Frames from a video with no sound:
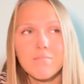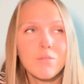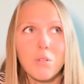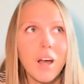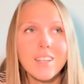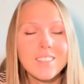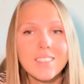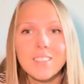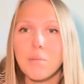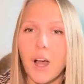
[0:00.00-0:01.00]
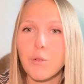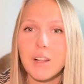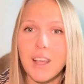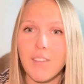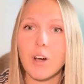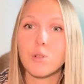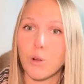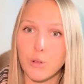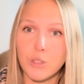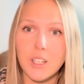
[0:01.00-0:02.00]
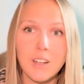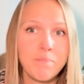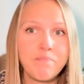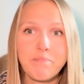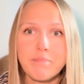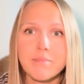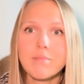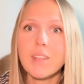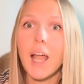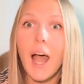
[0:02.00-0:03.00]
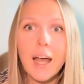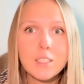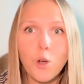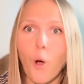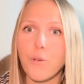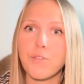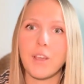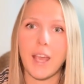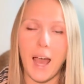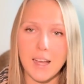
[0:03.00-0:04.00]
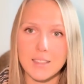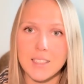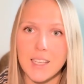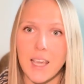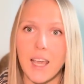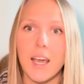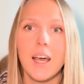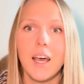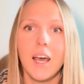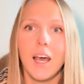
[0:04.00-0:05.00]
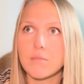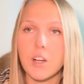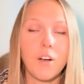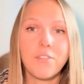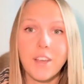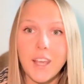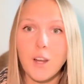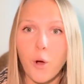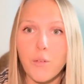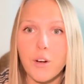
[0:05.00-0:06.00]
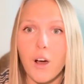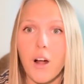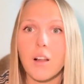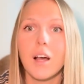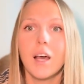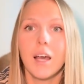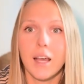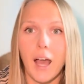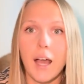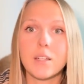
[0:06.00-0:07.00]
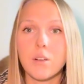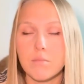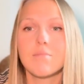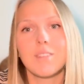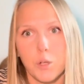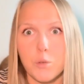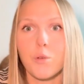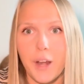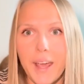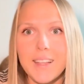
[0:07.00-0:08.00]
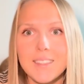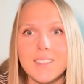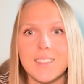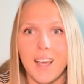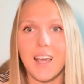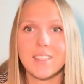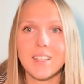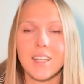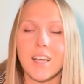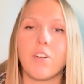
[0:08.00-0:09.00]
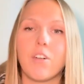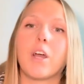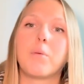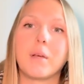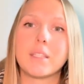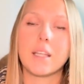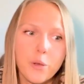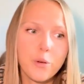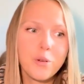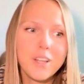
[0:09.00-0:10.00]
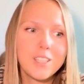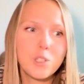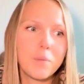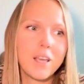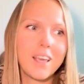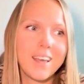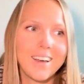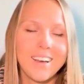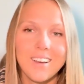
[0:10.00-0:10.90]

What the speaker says: rice. I would leave out gluten, and coffee and tea. Caffeine overall can create acidic environment. You don't need to be